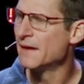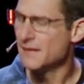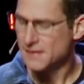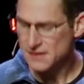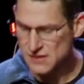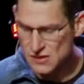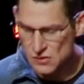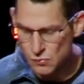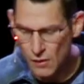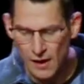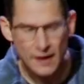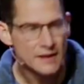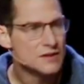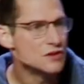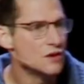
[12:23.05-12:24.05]
This is
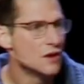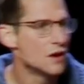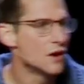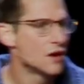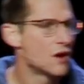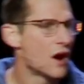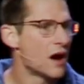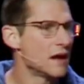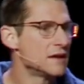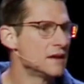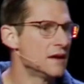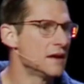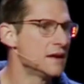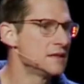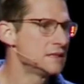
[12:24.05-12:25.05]
why God
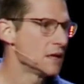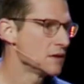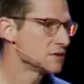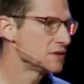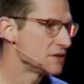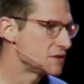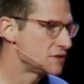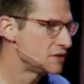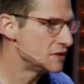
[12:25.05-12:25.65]
tells us to